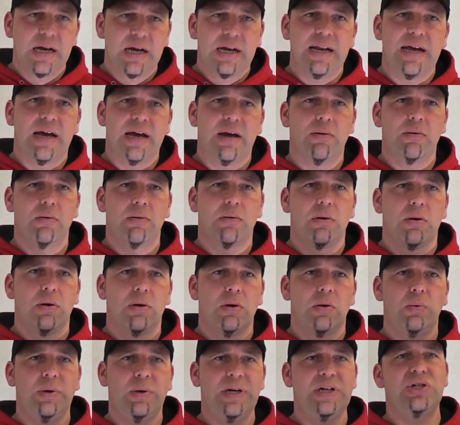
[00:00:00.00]
Now
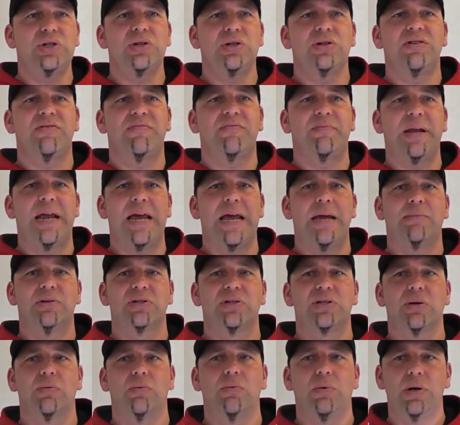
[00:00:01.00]
we should have been able
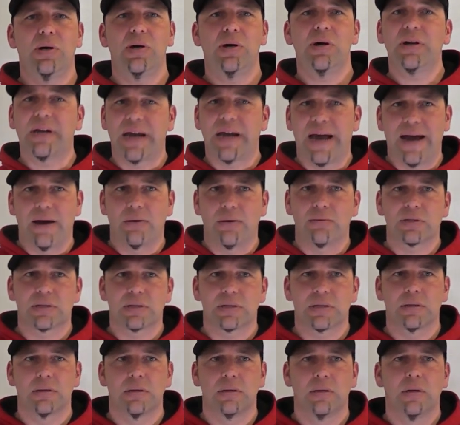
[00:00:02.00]
to work
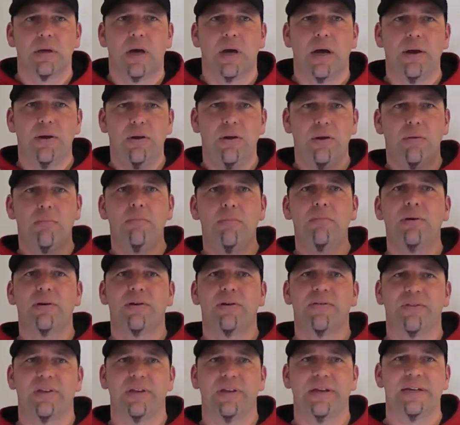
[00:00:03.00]
out a number
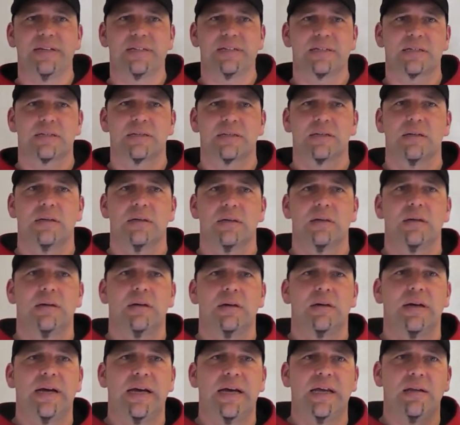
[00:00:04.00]
of these
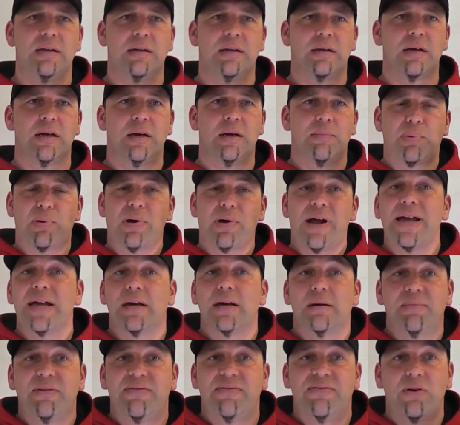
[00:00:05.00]

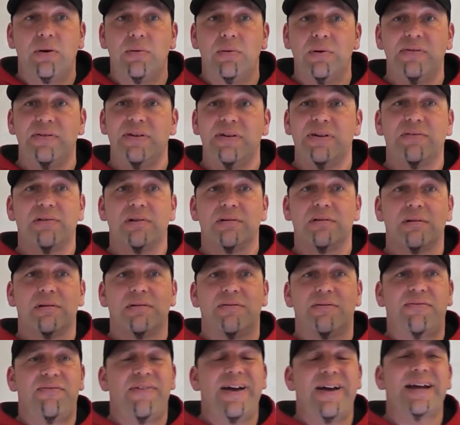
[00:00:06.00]
prior, before we've even
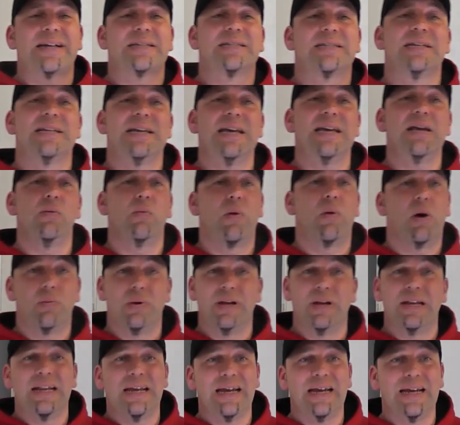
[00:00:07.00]
factored in what
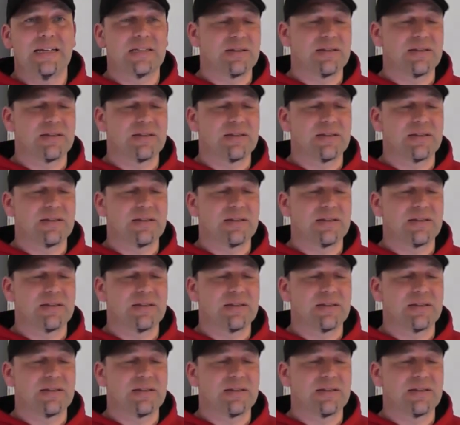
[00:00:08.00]
we need